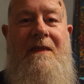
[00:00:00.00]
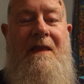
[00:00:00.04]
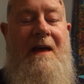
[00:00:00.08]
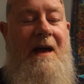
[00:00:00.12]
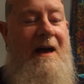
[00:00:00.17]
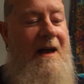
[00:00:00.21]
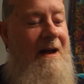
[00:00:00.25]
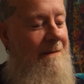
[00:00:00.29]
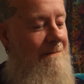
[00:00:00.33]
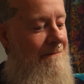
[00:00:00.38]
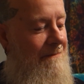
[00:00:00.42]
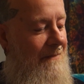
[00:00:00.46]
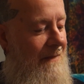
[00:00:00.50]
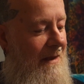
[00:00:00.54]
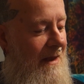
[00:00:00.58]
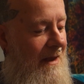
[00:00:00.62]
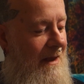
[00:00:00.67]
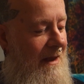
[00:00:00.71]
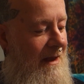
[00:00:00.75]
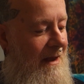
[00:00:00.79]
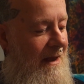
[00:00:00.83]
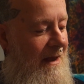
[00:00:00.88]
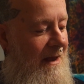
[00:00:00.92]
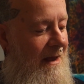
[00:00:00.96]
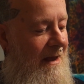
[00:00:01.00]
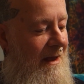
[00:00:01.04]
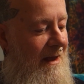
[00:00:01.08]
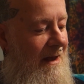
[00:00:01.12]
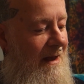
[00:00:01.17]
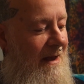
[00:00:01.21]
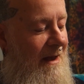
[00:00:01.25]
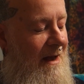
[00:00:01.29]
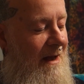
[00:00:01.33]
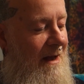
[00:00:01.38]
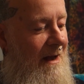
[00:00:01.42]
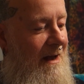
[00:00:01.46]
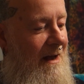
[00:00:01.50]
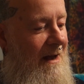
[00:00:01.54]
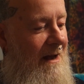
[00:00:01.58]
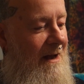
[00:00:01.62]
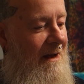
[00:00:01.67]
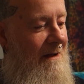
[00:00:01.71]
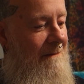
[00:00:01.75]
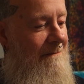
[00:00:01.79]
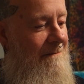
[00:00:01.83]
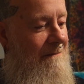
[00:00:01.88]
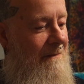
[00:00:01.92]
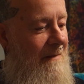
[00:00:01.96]
that.
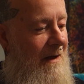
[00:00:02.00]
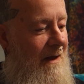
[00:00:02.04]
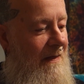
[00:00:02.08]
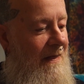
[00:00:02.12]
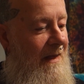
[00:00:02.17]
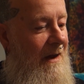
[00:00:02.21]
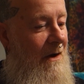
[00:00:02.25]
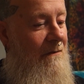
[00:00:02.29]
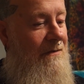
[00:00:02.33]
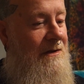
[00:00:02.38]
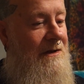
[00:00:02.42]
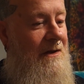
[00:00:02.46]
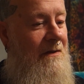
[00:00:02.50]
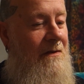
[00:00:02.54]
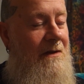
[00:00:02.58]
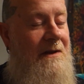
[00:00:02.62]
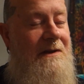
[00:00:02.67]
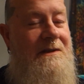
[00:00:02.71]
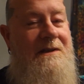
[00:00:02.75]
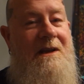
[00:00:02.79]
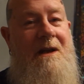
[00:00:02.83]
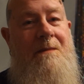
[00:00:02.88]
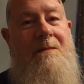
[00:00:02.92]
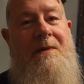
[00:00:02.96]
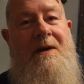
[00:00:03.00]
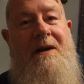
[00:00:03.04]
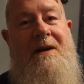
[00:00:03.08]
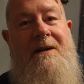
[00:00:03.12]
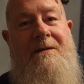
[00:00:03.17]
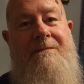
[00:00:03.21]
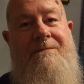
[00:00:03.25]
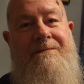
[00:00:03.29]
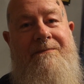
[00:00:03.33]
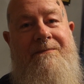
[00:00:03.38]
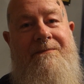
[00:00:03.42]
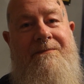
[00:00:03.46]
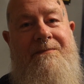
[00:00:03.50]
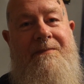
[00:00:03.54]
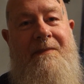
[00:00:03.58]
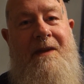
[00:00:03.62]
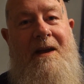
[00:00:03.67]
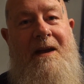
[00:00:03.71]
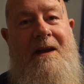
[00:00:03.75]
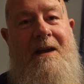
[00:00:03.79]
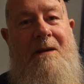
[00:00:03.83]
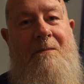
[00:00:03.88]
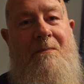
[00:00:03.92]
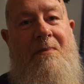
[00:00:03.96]
And then obviously the summer.
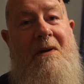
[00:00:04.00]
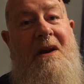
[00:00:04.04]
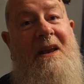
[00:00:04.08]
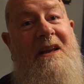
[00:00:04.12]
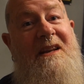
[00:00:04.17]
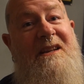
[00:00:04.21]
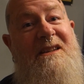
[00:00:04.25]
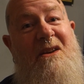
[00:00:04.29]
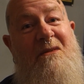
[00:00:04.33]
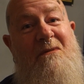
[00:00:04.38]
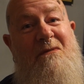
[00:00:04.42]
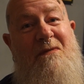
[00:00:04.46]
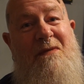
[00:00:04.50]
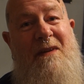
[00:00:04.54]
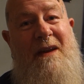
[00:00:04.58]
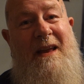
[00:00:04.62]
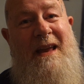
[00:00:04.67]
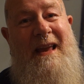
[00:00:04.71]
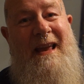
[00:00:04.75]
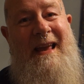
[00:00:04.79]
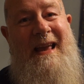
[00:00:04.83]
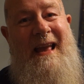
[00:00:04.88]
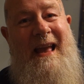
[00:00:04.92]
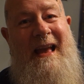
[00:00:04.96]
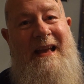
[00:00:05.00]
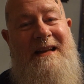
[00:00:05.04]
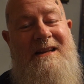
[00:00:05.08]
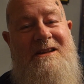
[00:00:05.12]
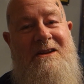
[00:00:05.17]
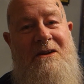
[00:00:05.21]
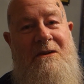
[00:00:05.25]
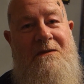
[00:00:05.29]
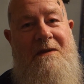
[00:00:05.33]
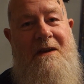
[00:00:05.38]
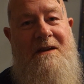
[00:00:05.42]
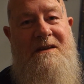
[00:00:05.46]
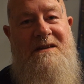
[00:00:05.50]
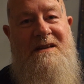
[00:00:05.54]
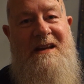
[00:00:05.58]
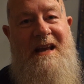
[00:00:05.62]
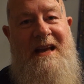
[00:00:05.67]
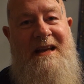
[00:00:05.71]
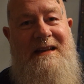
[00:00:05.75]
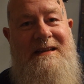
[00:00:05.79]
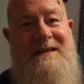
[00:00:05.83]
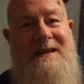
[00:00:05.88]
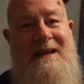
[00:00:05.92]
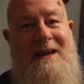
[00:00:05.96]
And please don't forget
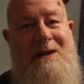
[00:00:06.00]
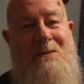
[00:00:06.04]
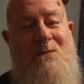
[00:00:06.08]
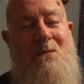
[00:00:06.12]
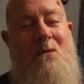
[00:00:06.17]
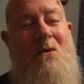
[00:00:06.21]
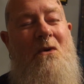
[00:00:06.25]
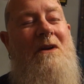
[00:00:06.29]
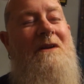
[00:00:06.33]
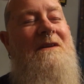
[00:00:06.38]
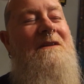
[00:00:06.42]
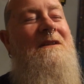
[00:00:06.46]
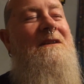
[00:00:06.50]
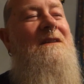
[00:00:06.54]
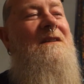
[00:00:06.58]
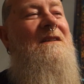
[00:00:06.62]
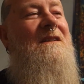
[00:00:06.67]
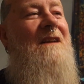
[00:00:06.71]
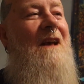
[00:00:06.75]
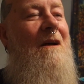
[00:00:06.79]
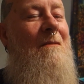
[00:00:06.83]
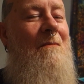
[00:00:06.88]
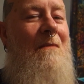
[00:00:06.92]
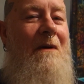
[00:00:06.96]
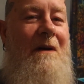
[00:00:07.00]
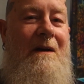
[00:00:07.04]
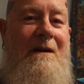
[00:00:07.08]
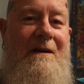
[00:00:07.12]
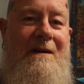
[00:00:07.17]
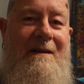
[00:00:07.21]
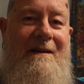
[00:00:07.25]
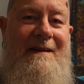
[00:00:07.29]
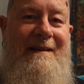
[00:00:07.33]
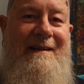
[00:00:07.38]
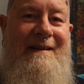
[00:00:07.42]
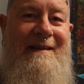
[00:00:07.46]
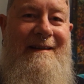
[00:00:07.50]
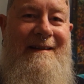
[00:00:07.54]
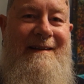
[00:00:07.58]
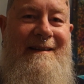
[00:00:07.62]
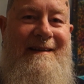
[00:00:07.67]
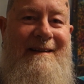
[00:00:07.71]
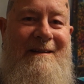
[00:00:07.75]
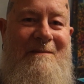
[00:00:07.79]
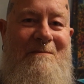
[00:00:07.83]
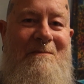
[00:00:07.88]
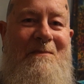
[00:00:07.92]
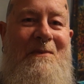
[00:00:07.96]
2018, what a summer.
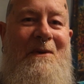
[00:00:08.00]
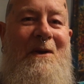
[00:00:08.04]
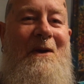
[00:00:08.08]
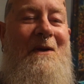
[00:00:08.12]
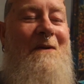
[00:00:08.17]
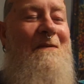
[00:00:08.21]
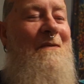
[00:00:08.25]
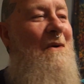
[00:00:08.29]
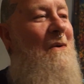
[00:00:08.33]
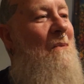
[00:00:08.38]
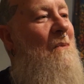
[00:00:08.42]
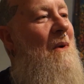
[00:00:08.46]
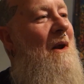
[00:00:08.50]
Beautiful, it